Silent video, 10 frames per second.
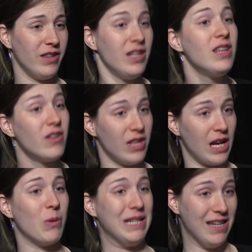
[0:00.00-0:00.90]
that
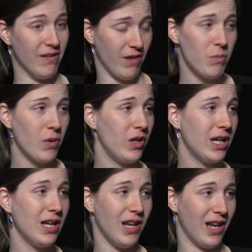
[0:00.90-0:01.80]
I would give up on
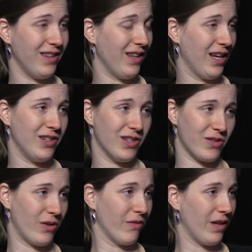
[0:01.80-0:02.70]
it and like just
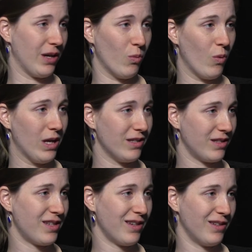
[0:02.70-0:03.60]
sort of like
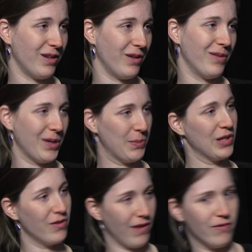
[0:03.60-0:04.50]
waste a
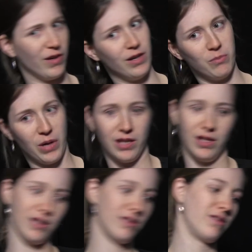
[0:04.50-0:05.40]
bunch of effort by
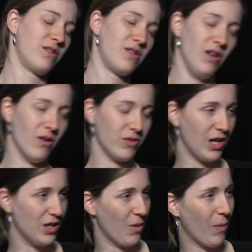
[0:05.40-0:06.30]
like, you know,
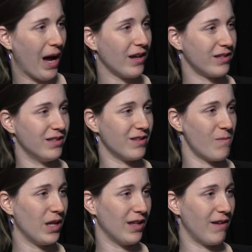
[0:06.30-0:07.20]
changing back to
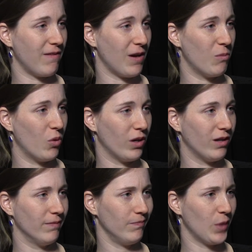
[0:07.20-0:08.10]
something that I found
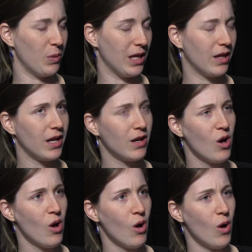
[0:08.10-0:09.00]
more appealing,
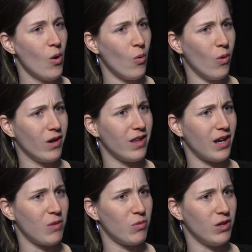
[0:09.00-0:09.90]
or that
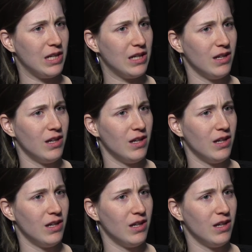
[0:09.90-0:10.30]
I would